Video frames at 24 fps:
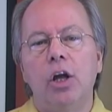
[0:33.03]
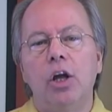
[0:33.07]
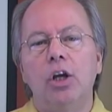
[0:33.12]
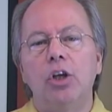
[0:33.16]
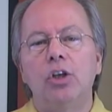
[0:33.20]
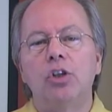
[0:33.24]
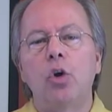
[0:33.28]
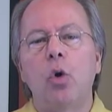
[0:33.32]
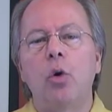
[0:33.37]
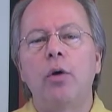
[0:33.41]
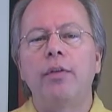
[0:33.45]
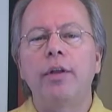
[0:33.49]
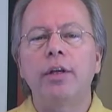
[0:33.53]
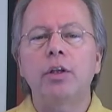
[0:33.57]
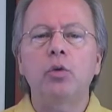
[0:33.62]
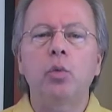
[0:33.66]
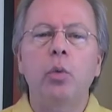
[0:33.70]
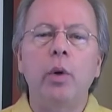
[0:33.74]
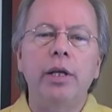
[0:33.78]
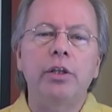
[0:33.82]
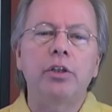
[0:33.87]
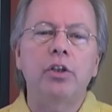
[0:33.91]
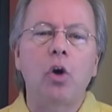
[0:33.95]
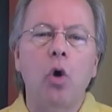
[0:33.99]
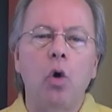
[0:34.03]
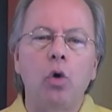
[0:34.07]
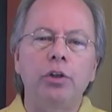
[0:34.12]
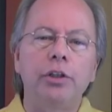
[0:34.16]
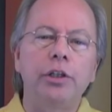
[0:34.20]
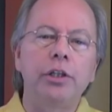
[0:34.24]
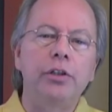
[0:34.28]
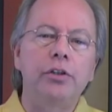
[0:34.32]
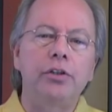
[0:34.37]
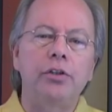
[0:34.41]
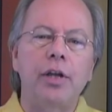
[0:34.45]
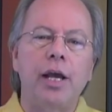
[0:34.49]
So in this week's
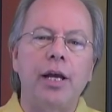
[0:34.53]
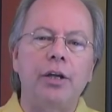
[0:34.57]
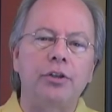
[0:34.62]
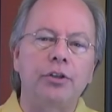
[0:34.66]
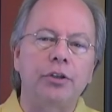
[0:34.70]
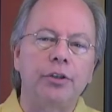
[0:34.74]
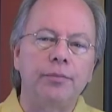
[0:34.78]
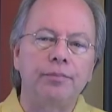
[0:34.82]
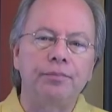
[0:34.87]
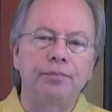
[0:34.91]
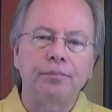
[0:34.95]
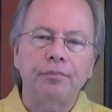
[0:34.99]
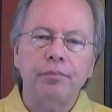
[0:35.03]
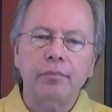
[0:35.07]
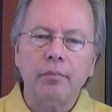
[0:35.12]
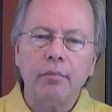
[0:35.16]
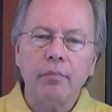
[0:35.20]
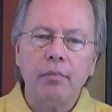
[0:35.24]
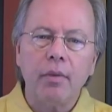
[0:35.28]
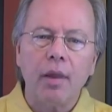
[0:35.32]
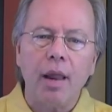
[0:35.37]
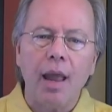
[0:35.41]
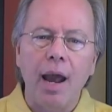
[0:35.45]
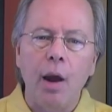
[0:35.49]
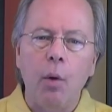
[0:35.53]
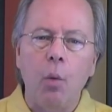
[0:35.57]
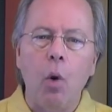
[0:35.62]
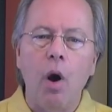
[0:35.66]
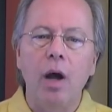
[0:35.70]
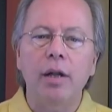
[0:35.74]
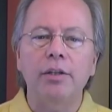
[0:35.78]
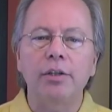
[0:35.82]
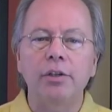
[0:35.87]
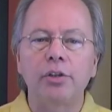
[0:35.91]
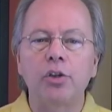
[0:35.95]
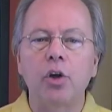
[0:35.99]
coaching session, I
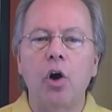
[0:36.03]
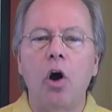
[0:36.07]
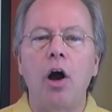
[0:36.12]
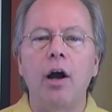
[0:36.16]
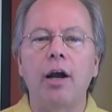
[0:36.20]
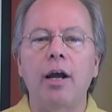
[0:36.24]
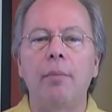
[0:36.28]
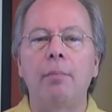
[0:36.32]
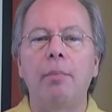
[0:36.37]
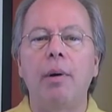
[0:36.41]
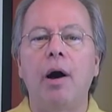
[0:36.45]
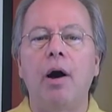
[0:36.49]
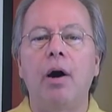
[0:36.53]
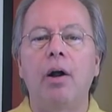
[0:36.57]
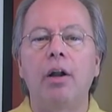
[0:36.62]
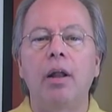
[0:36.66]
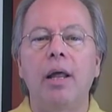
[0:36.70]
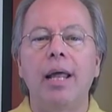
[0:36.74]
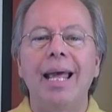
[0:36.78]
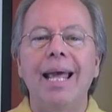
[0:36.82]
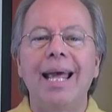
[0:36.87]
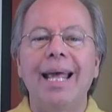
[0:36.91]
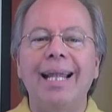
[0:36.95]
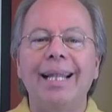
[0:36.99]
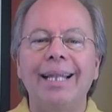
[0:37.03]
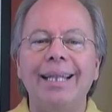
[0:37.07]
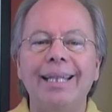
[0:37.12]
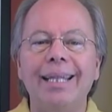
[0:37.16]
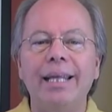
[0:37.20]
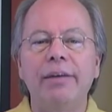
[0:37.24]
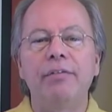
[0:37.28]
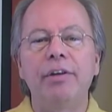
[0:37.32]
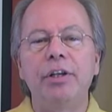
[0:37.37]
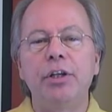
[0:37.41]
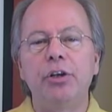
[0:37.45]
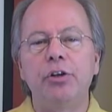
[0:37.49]
want to talk about
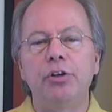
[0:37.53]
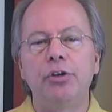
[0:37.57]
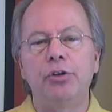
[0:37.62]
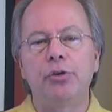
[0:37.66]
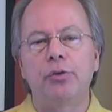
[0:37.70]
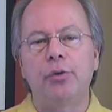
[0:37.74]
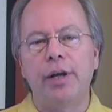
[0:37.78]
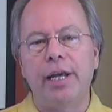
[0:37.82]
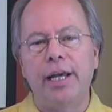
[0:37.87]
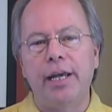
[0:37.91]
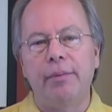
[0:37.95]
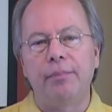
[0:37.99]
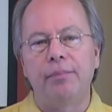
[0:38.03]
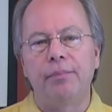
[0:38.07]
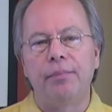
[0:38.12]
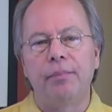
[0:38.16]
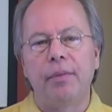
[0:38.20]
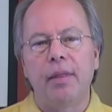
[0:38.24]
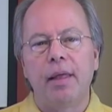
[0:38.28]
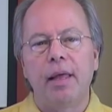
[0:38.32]
living your dream.